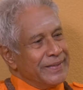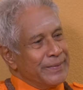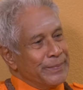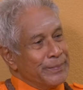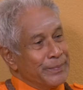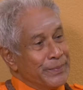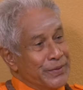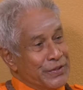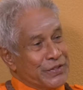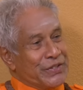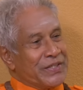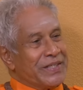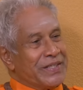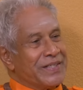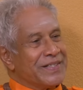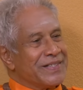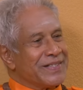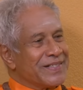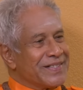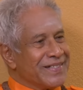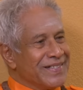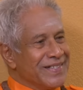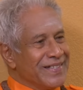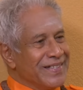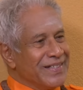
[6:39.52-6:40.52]

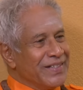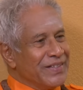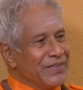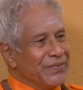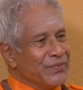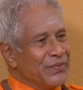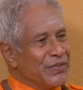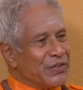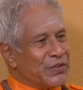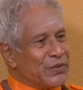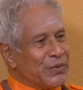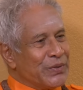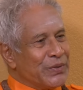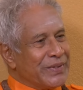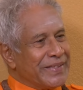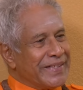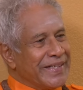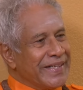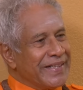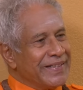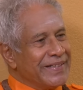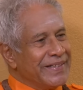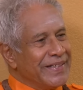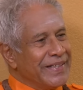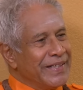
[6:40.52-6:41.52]
missions, which will
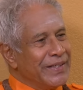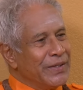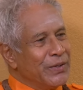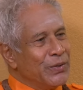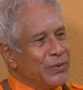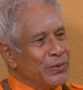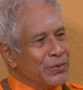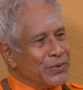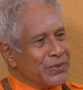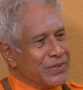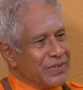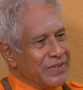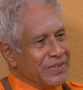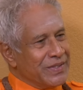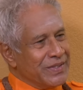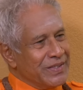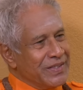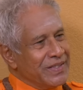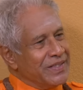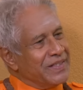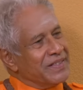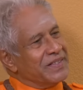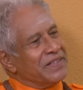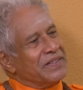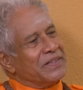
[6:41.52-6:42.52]
take the Hindus
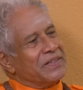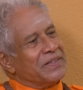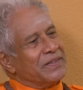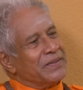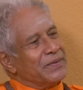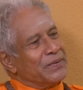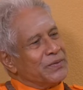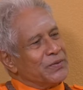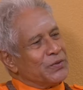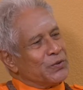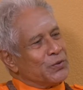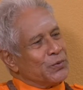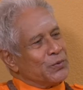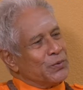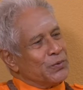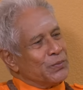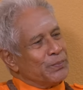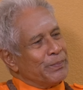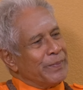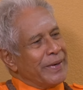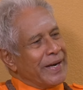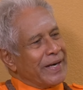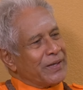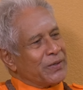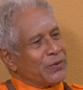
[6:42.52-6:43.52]

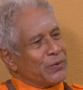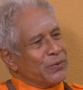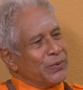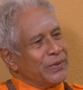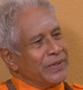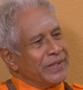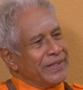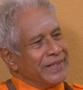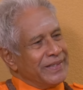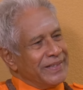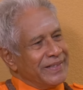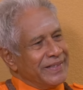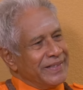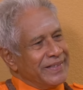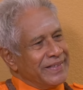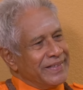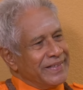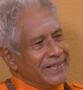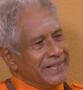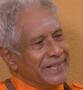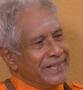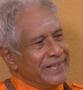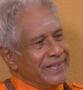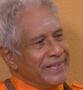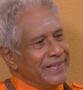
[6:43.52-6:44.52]
back to
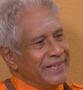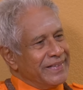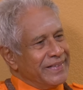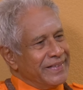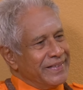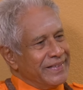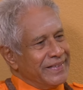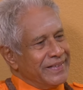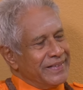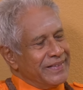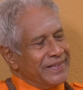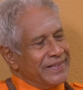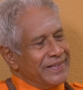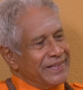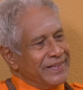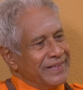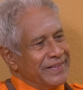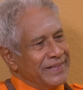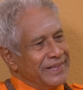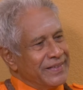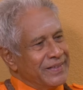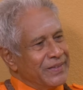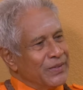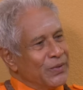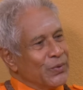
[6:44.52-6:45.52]

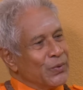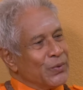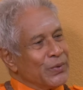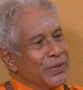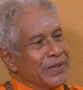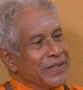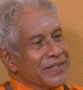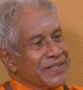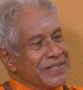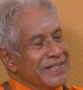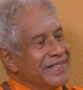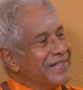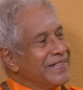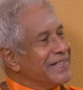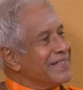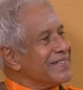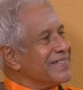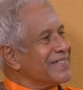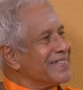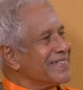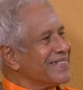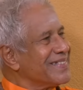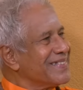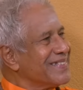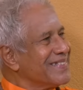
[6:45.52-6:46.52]
their glorious
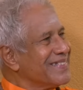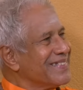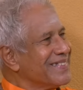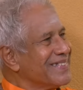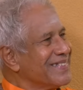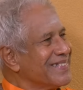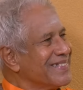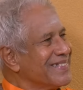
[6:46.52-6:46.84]
days.